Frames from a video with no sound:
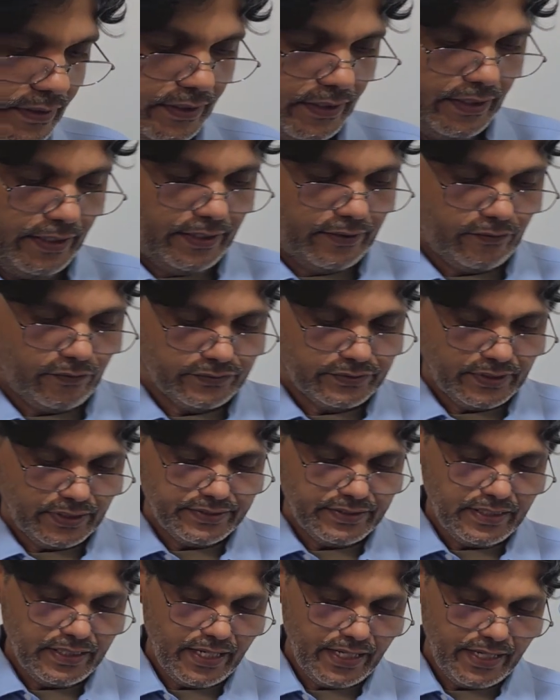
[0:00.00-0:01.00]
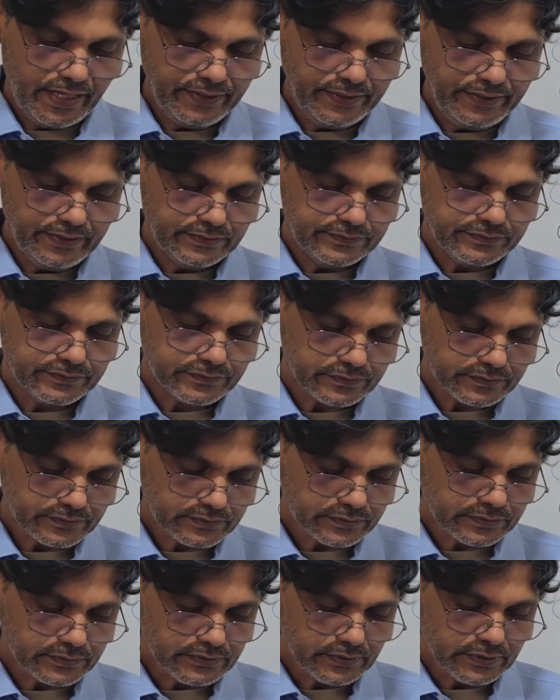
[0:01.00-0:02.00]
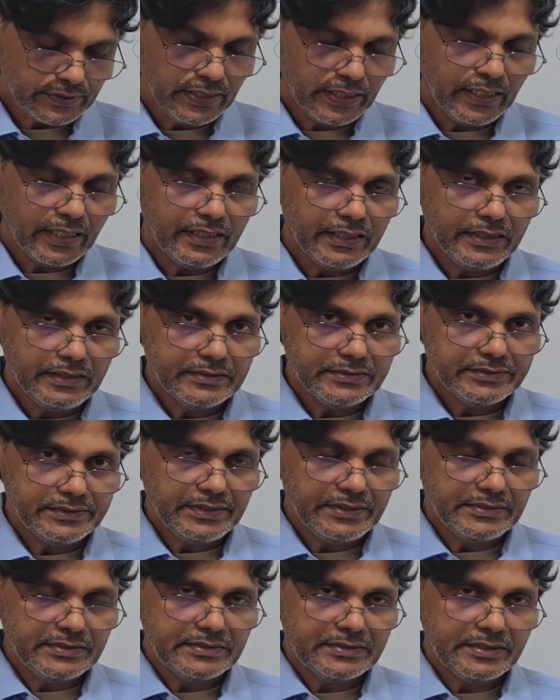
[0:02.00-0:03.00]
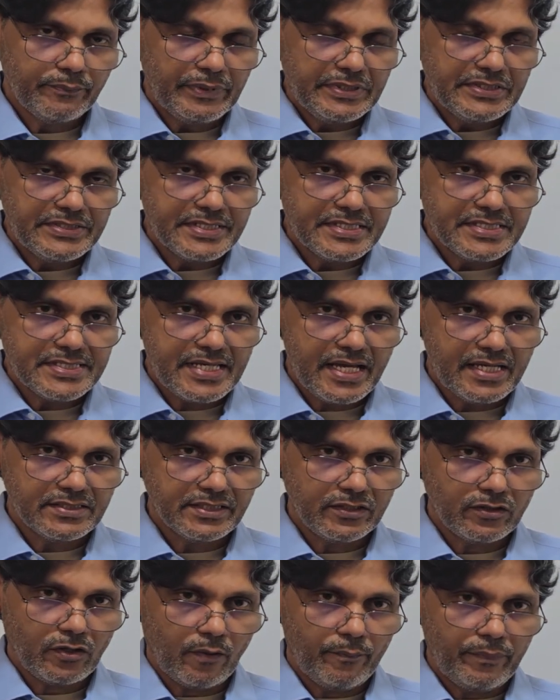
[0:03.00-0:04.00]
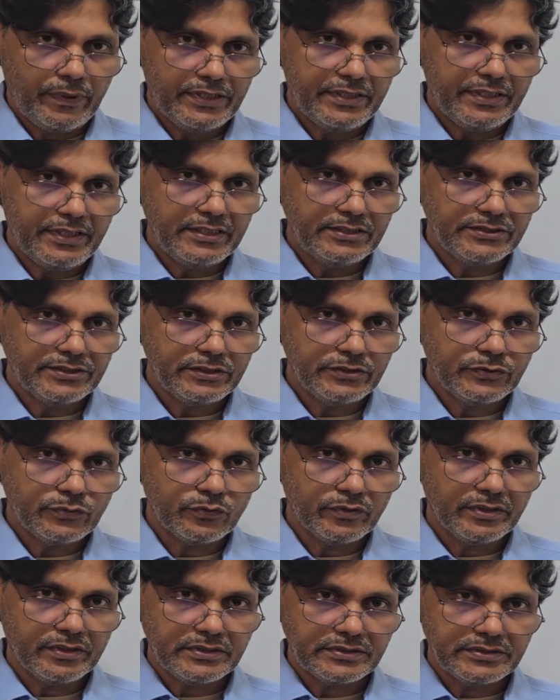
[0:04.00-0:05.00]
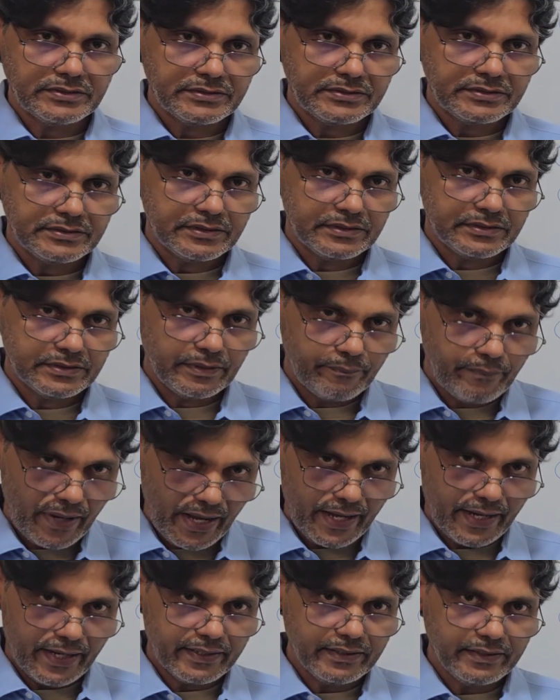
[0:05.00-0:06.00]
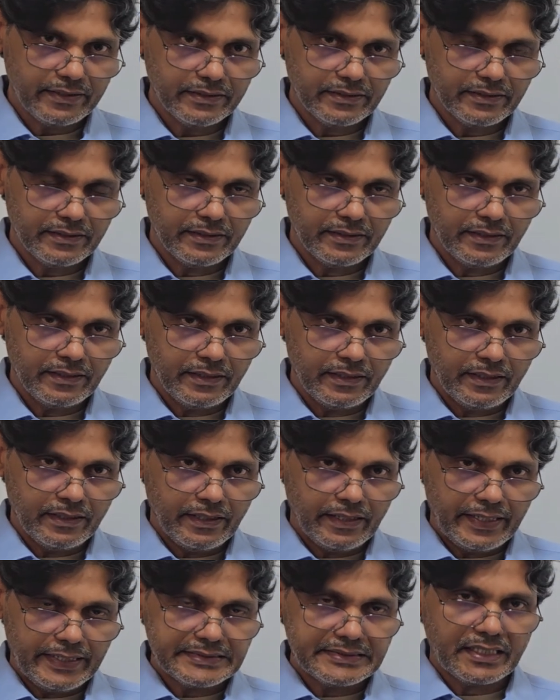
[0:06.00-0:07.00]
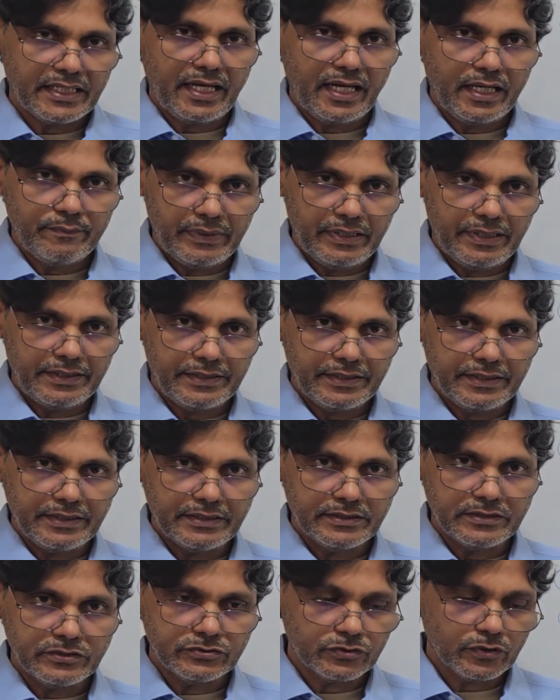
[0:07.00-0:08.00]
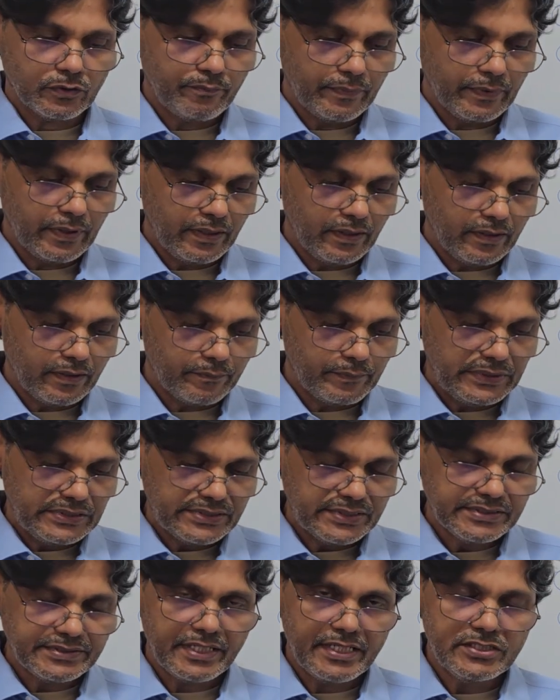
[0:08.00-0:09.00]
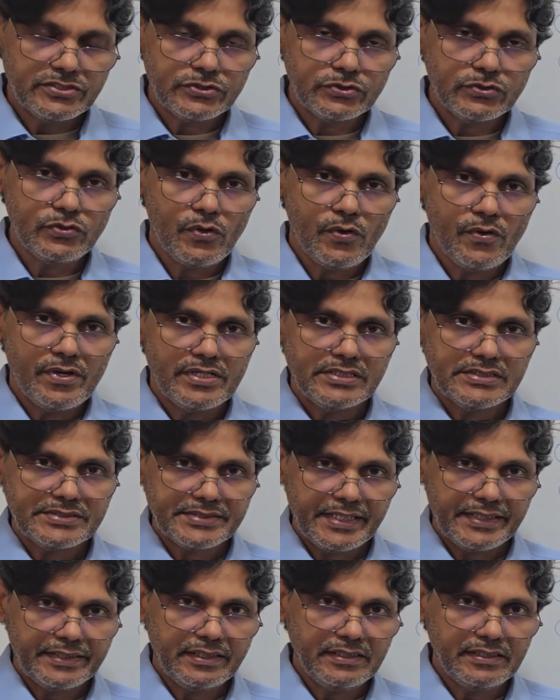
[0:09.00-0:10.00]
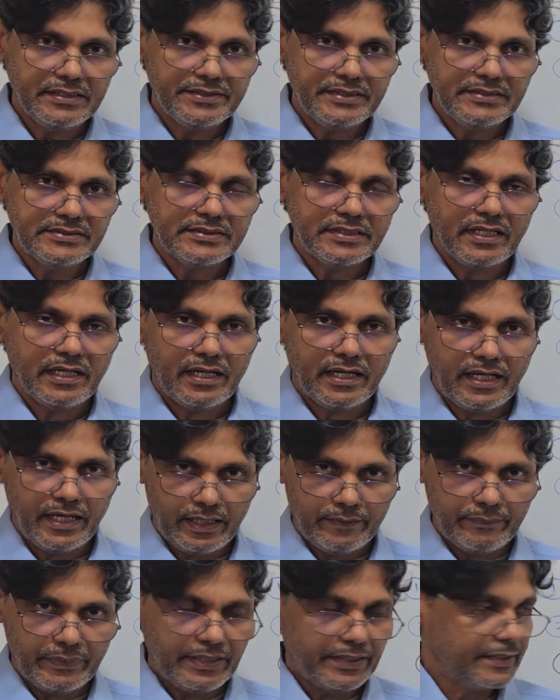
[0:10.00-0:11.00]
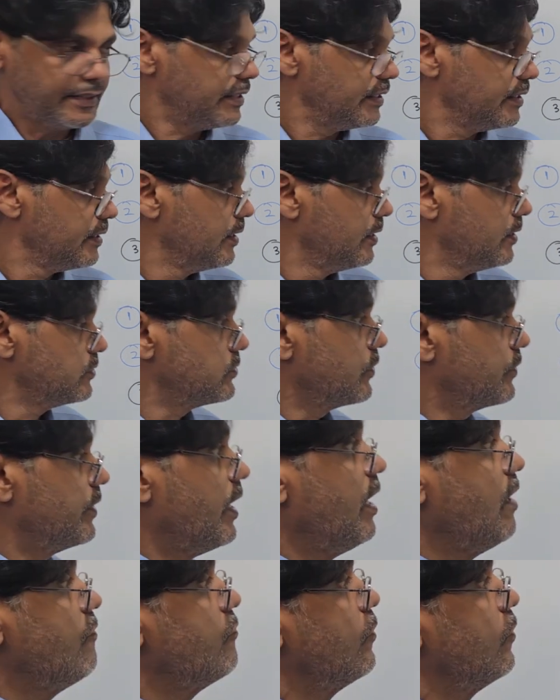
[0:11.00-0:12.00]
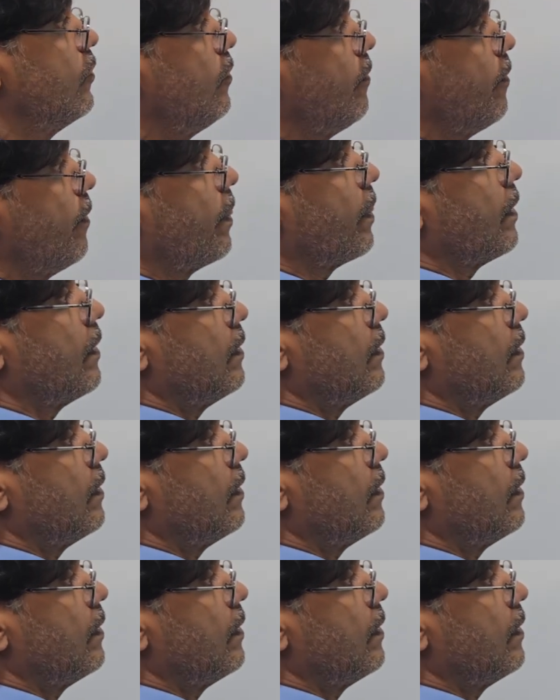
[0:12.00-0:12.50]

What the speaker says: And on the other hand, since the business has an obligation towards the bank, it's a liability. So business has to settle this liability. So therefore,